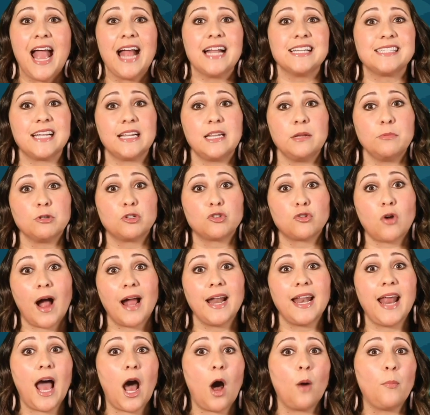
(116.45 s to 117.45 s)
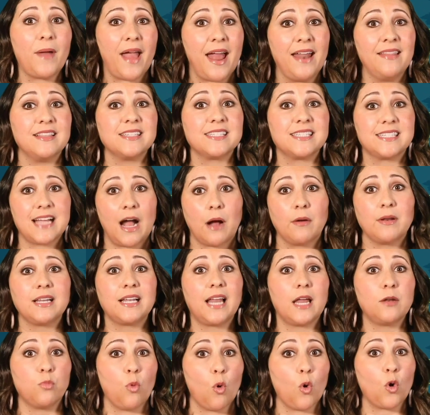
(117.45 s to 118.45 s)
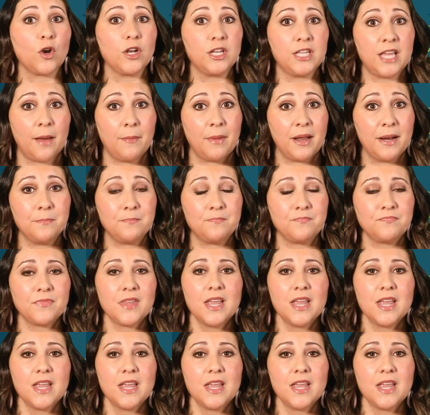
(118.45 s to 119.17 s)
and said he would try to help end the Saudi-led war in Yemen.